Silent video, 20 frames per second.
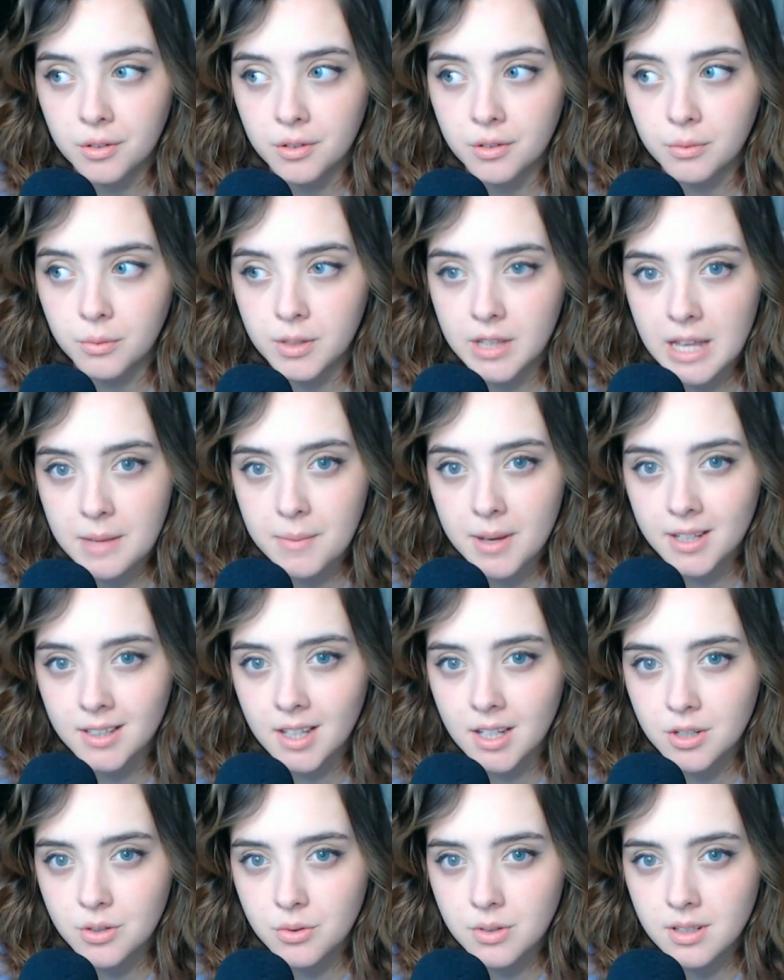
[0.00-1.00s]
would they make
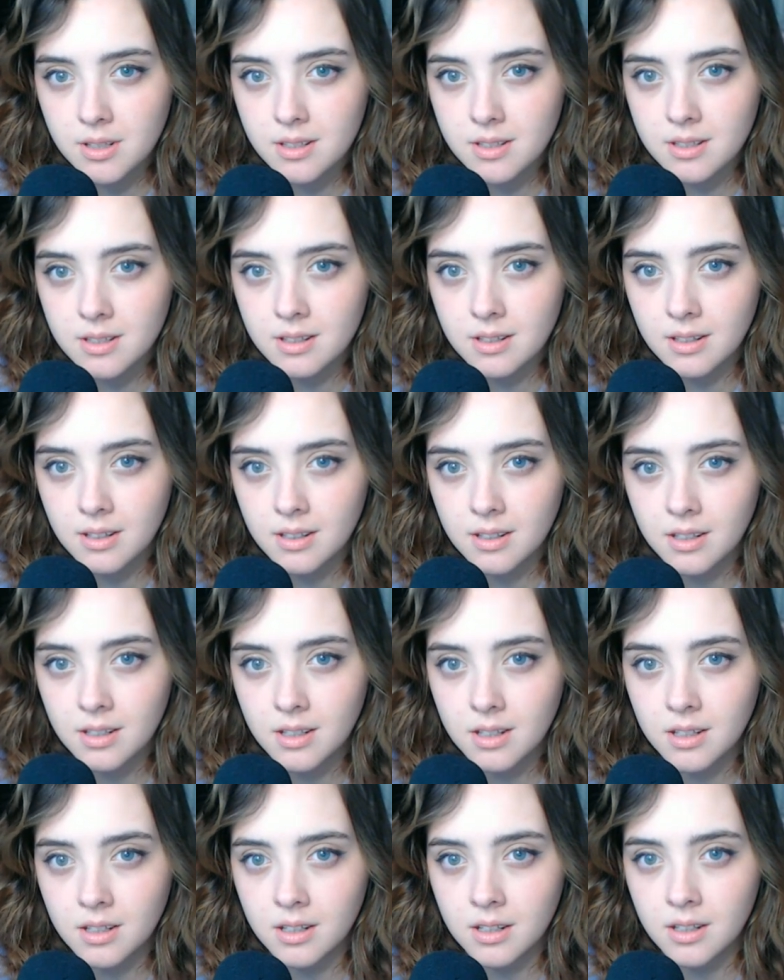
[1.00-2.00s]
that choice?
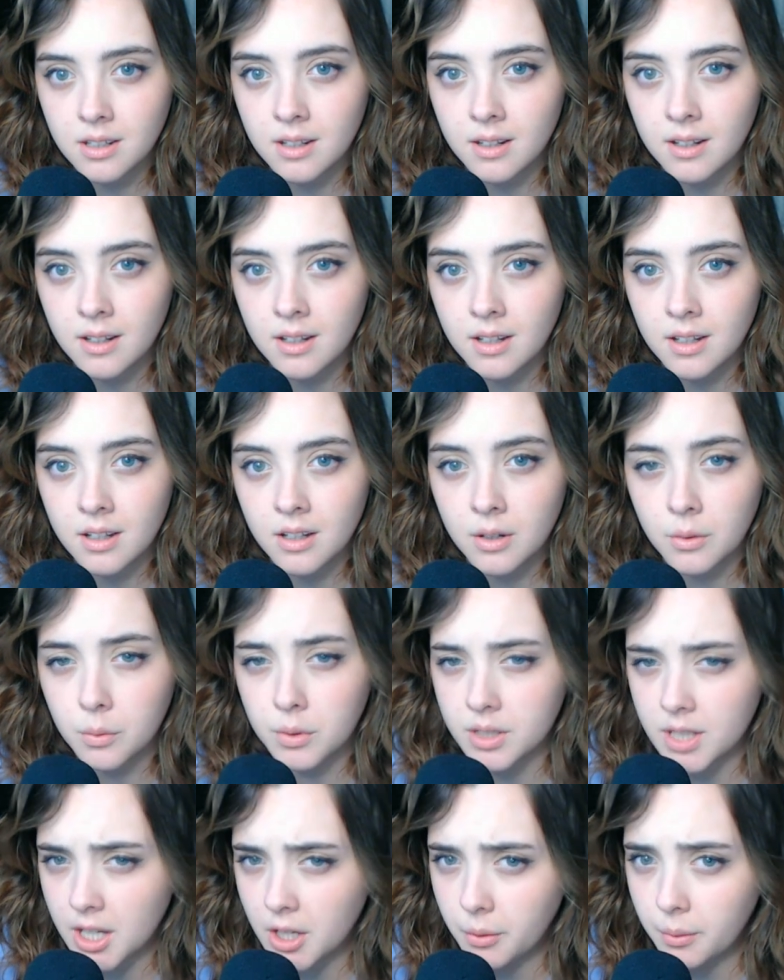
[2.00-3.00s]

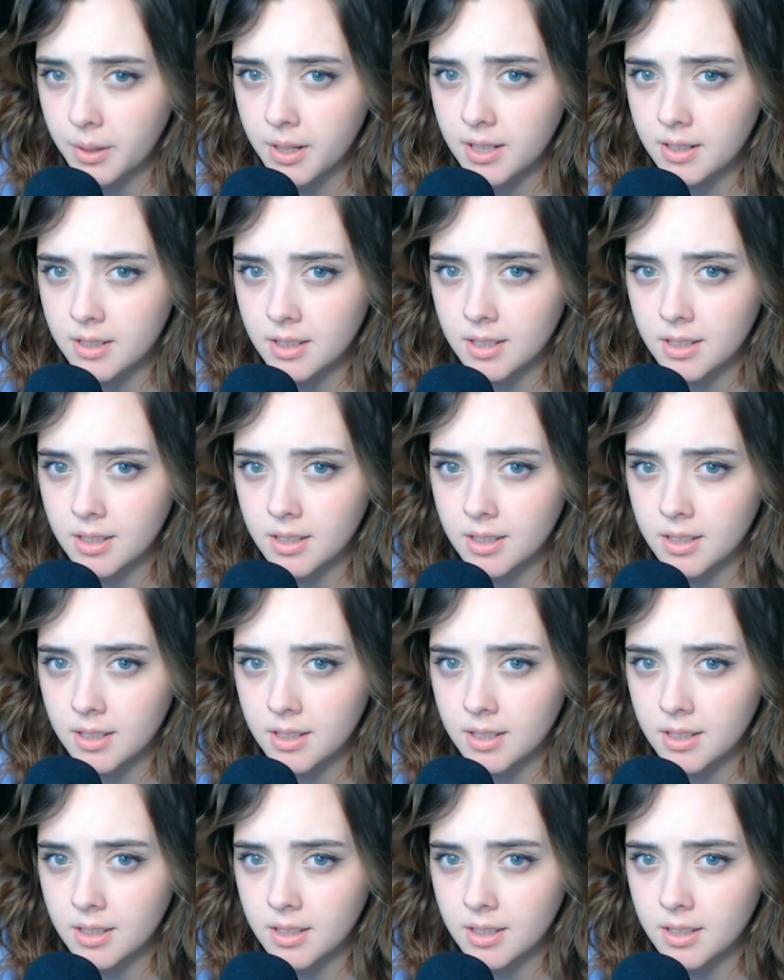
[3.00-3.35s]
Would they quit?